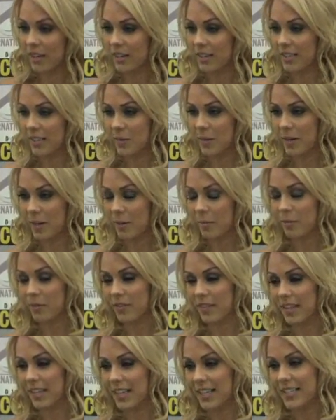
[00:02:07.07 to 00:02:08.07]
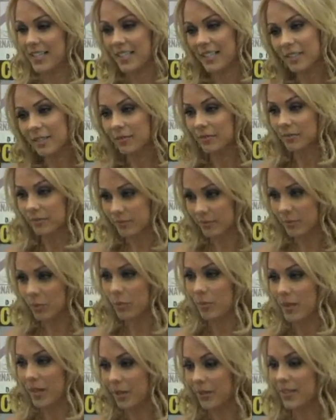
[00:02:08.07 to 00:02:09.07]
an independent movie that I did,
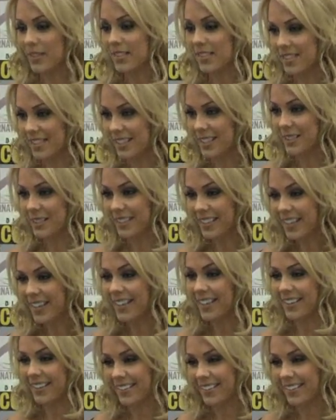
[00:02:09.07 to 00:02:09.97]
will be out this year. Yeah.